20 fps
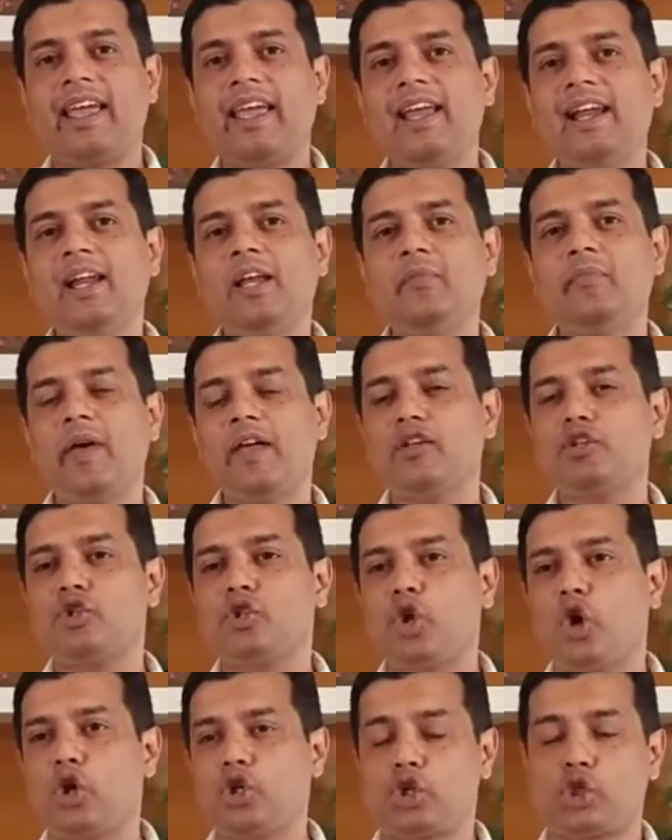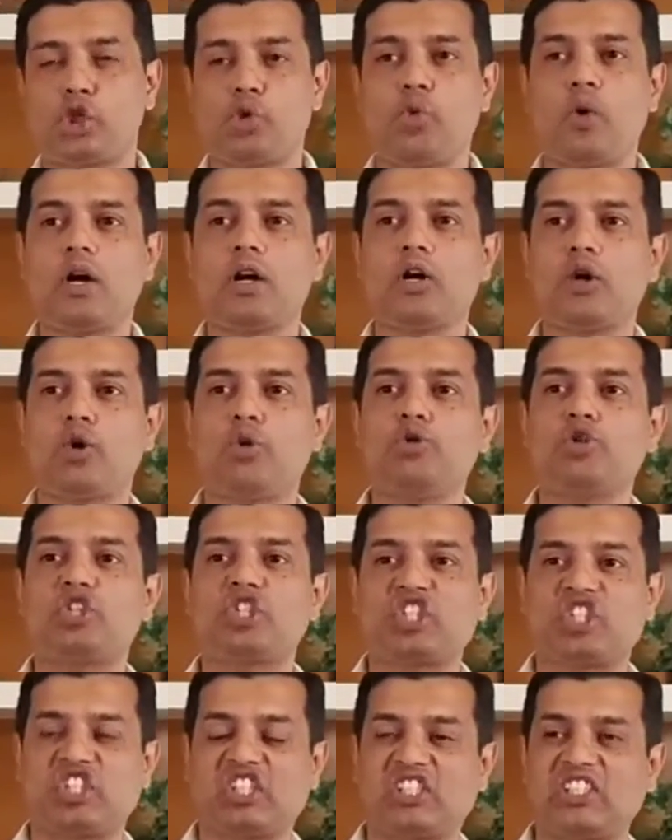Caleb and Joshua could
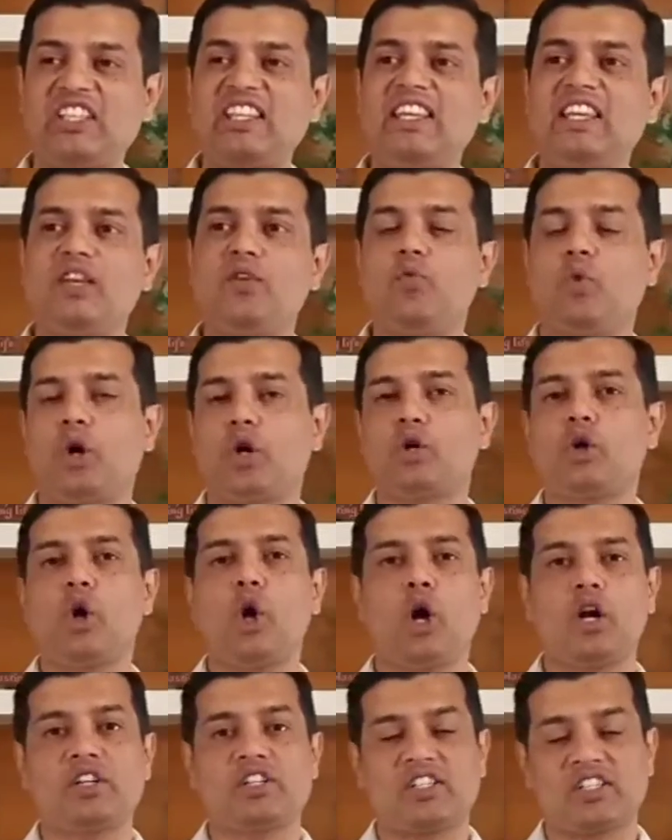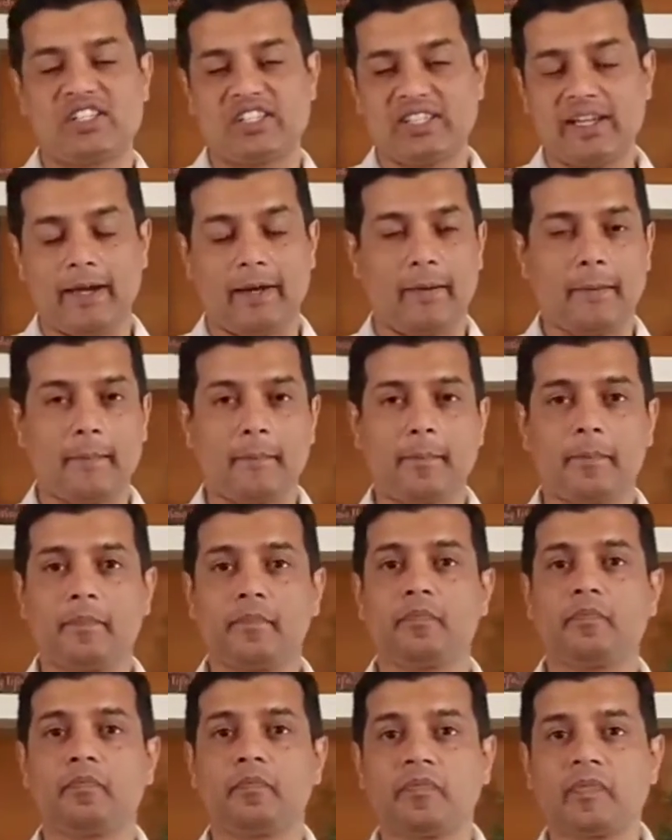see what God said.
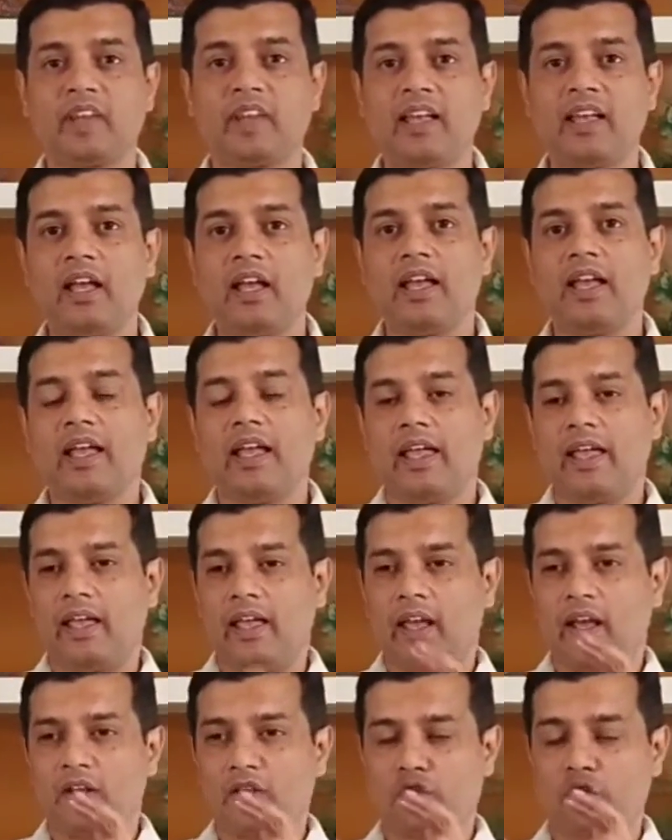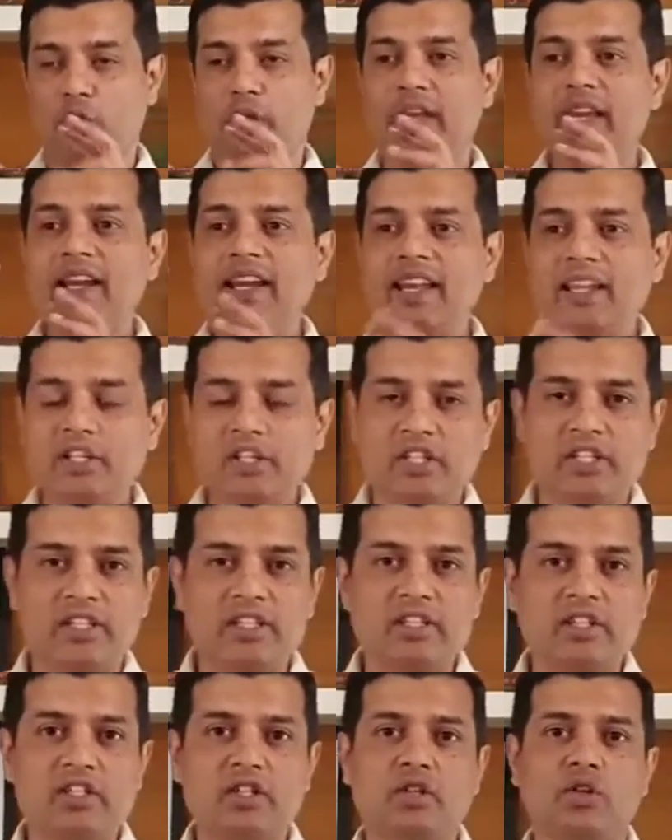So in
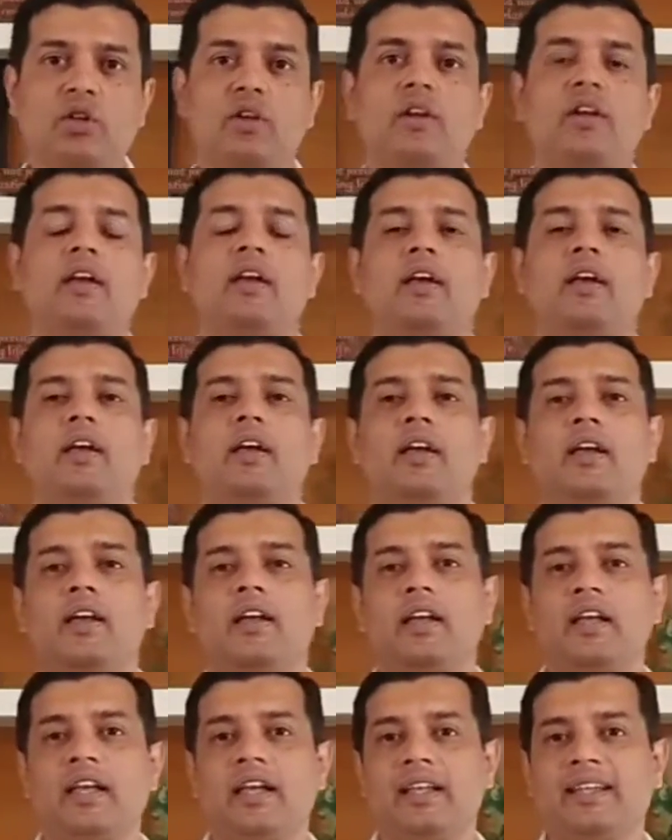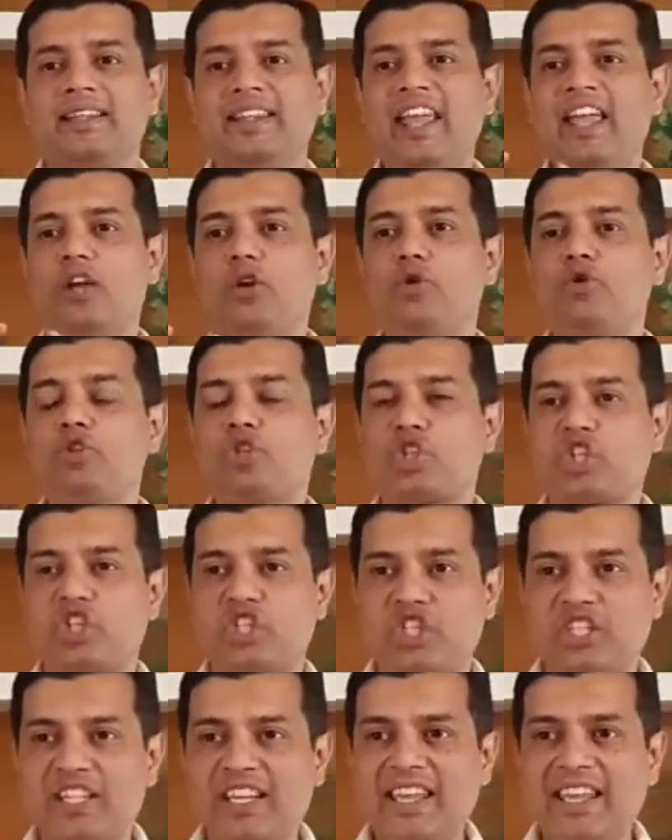essence, they could
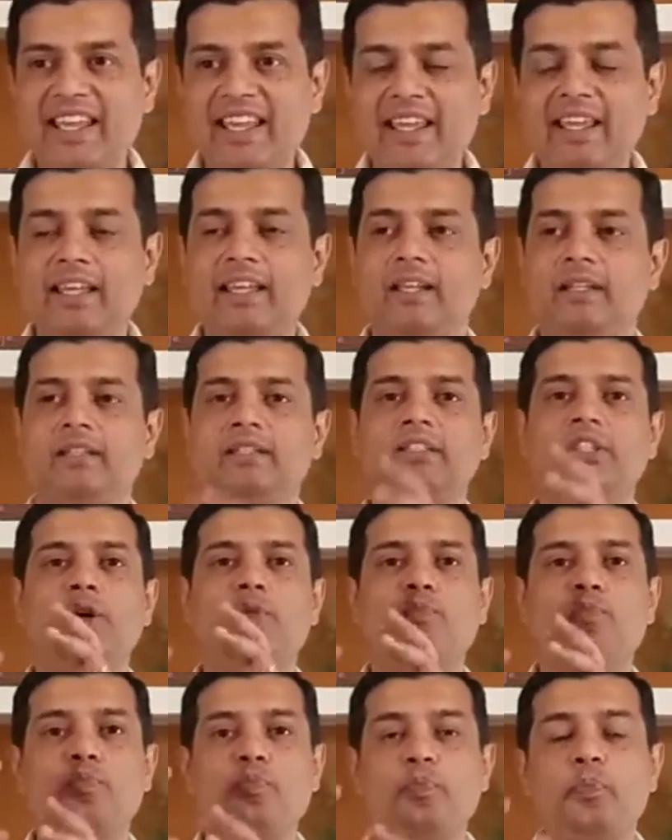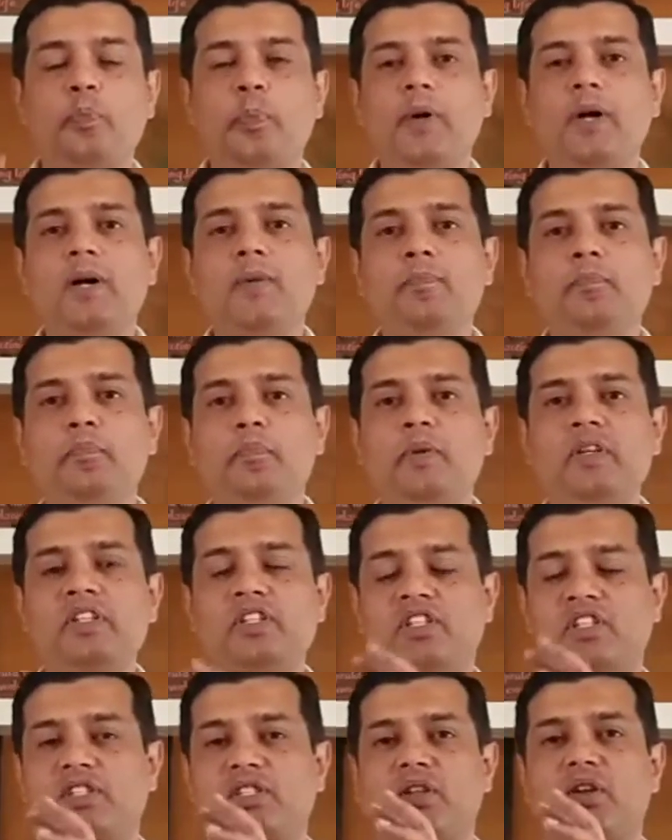see the
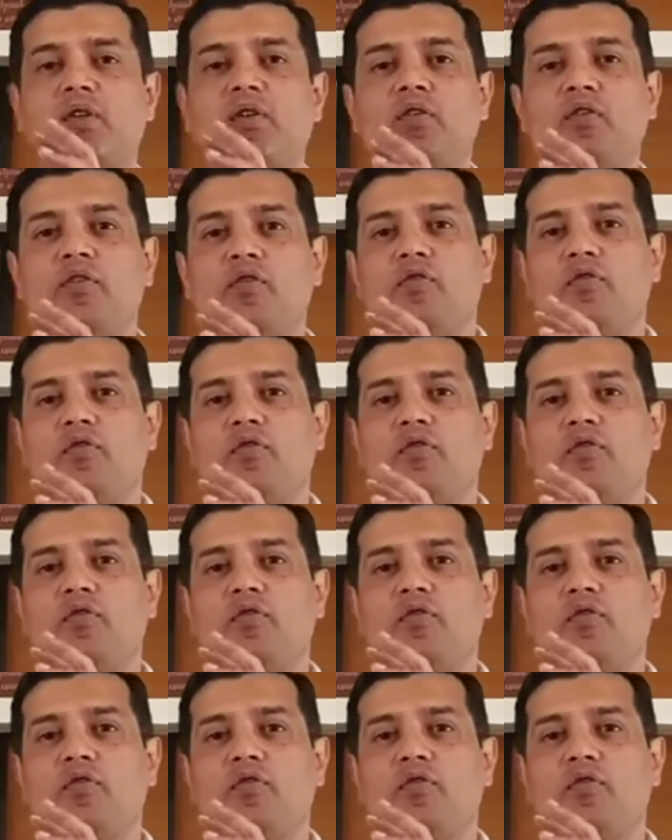purpose